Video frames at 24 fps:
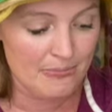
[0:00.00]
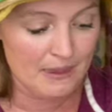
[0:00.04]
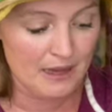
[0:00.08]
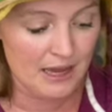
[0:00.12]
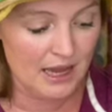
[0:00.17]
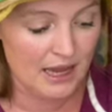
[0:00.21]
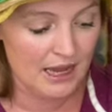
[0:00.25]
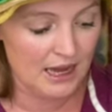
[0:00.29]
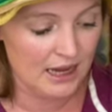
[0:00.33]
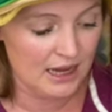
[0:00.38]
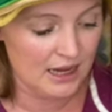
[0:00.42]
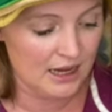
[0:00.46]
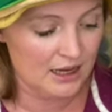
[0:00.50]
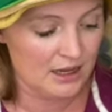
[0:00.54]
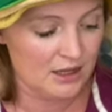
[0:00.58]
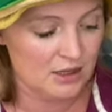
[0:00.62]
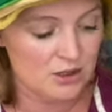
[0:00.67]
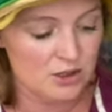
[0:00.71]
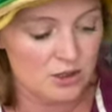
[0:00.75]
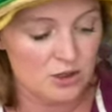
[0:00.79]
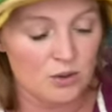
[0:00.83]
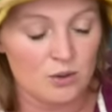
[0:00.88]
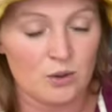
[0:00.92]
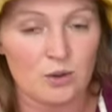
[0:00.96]

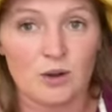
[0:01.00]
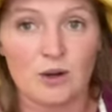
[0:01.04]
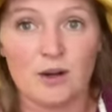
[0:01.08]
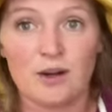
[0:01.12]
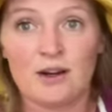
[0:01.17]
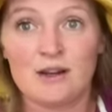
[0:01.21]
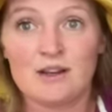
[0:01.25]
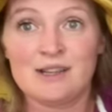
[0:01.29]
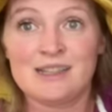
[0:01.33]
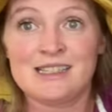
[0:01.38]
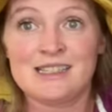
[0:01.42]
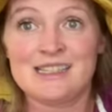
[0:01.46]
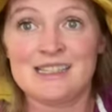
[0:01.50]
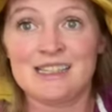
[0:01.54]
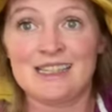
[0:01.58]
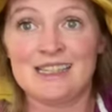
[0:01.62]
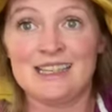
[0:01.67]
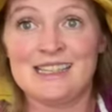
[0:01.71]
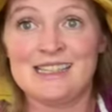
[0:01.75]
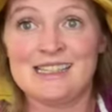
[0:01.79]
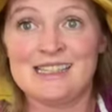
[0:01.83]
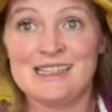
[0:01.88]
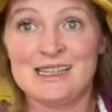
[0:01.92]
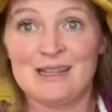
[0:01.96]
and your
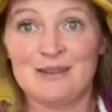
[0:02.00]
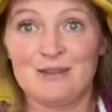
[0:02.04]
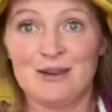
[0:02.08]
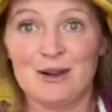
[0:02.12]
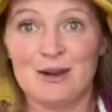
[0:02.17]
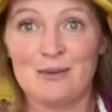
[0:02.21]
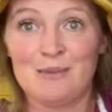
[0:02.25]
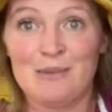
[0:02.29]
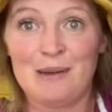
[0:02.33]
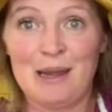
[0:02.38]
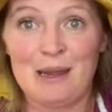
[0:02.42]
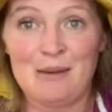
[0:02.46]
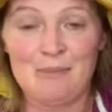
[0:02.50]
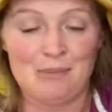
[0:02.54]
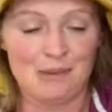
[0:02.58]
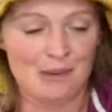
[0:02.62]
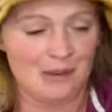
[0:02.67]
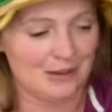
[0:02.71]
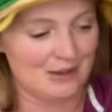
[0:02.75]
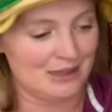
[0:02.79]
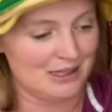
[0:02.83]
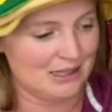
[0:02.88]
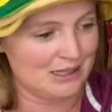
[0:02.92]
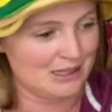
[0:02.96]
silly zero
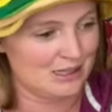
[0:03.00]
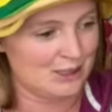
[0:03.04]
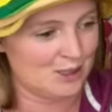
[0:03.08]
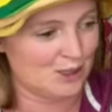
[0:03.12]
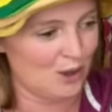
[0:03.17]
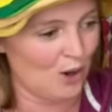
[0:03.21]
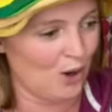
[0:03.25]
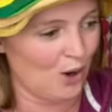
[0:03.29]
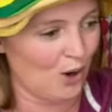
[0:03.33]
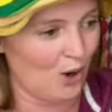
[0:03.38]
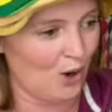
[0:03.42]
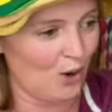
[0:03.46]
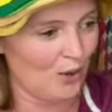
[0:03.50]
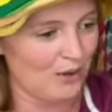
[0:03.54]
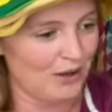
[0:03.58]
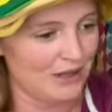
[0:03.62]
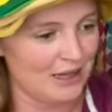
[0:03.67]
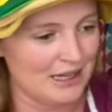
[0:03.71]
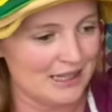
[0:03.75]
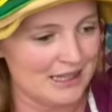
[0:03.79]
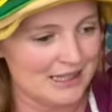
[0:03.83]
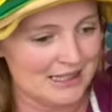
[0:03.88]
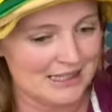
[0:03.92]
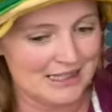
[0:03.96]
paper. That's so
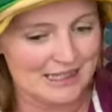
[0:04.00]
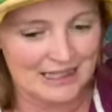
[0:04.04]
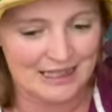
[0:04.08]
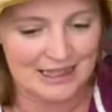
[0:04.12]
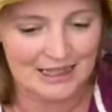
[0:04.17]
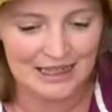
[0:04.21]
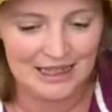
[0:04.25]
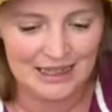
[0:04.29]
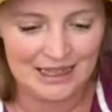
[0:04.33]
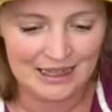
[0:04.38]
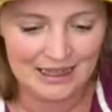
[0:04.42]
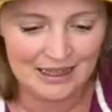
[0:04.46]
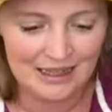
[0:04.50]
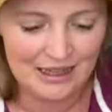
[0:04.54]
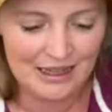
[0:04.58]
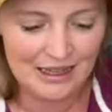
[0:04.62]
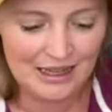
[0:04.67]
easy.